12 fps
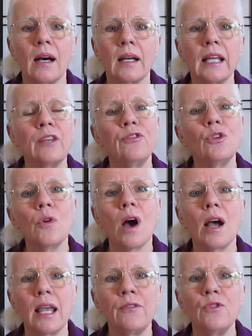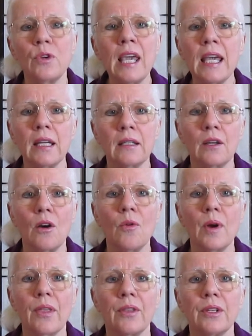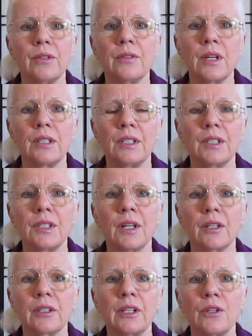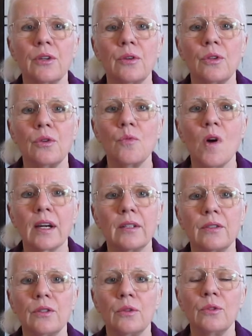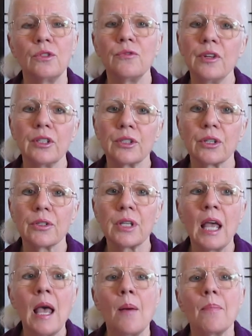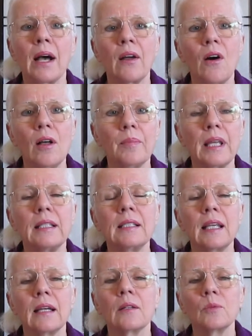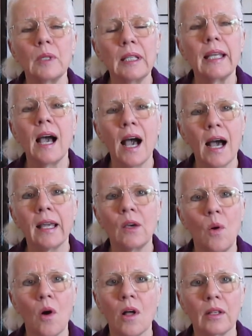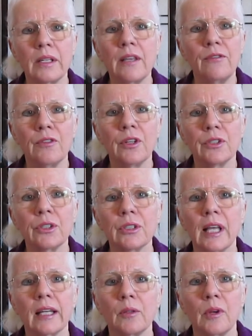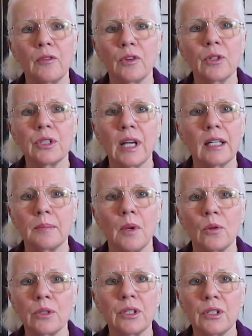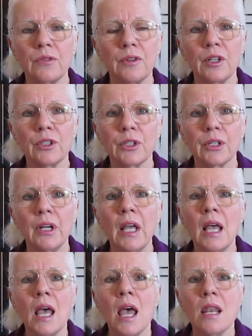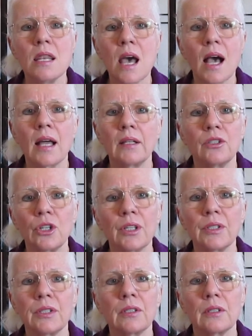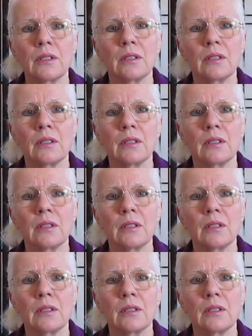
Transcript: if you can't go with a distiller and you want to use filters, by all means get a really high quality filter like a reverse osmosis filter, not just